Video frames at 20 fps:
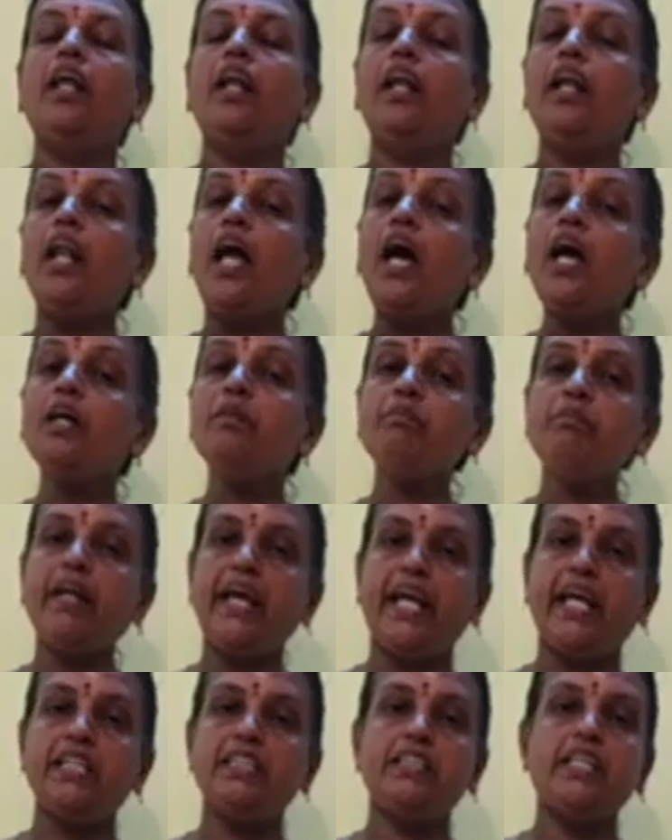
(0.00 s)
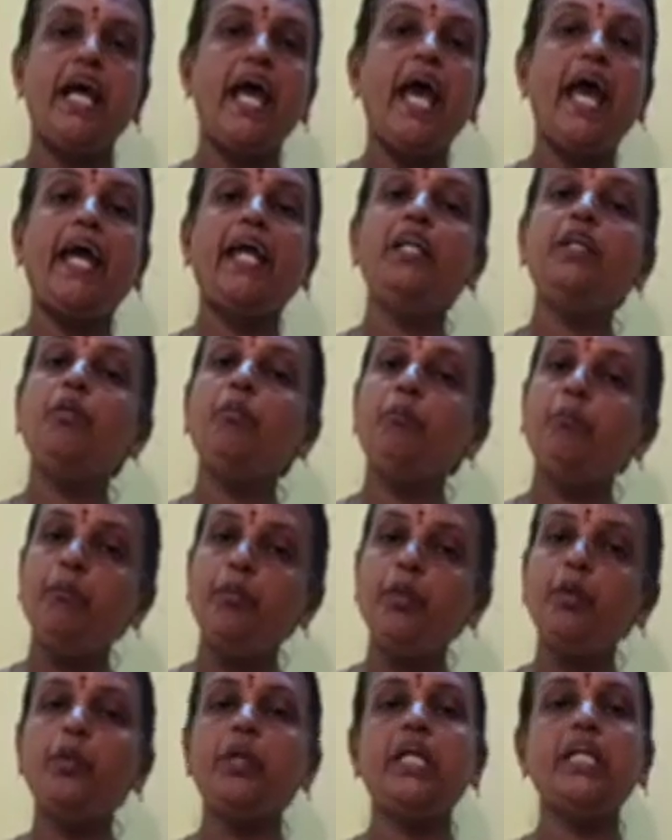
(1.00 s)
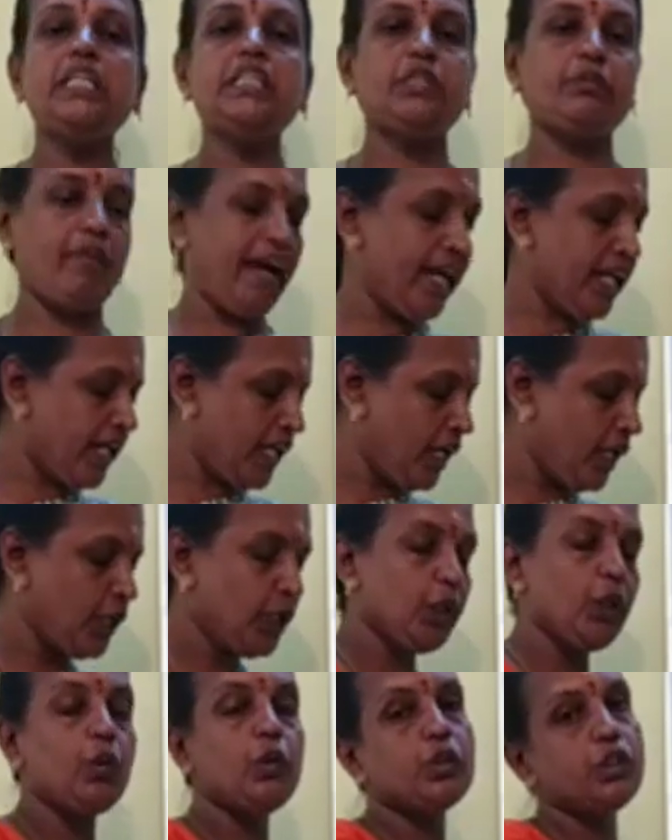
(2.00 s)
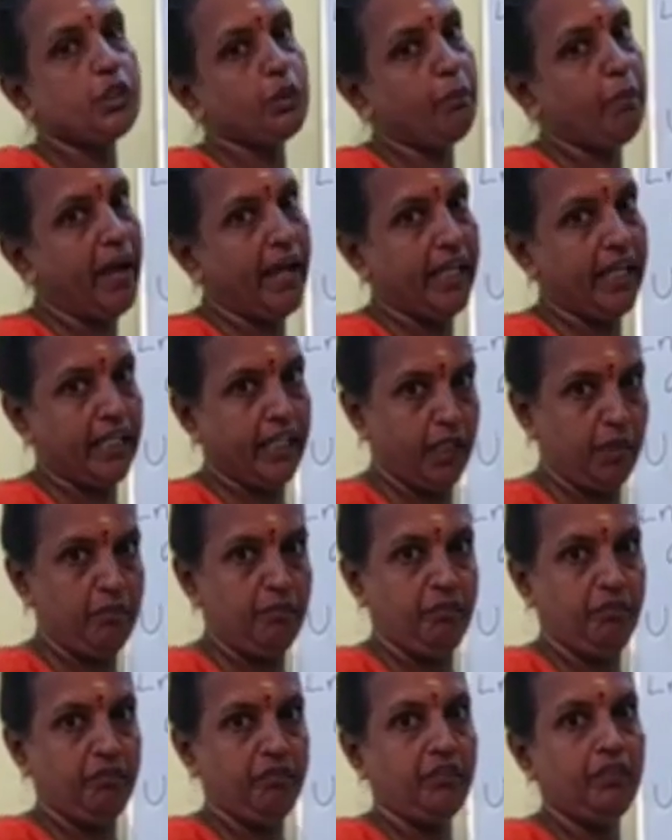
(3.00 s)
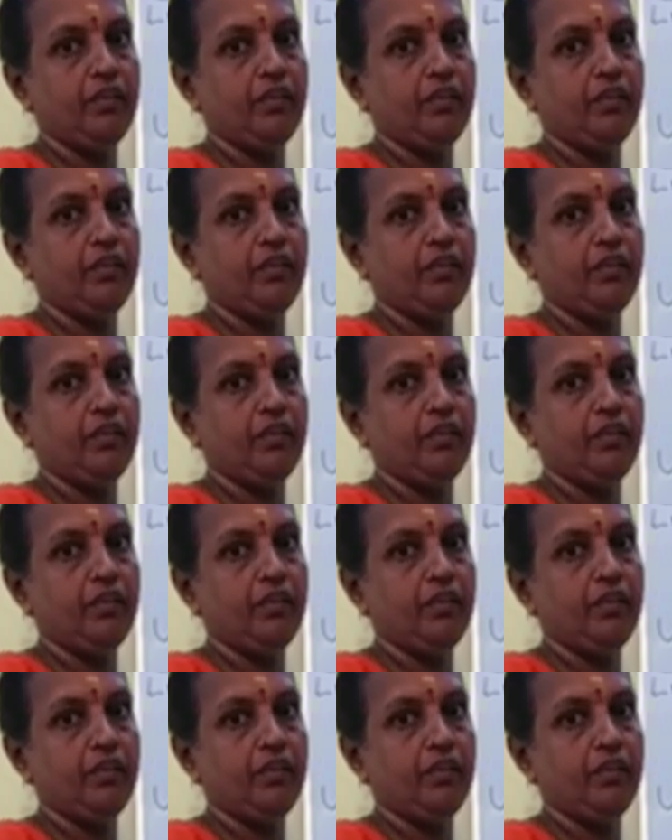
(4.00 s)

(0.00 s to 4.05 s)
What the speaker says: Long blades and burins were used by him.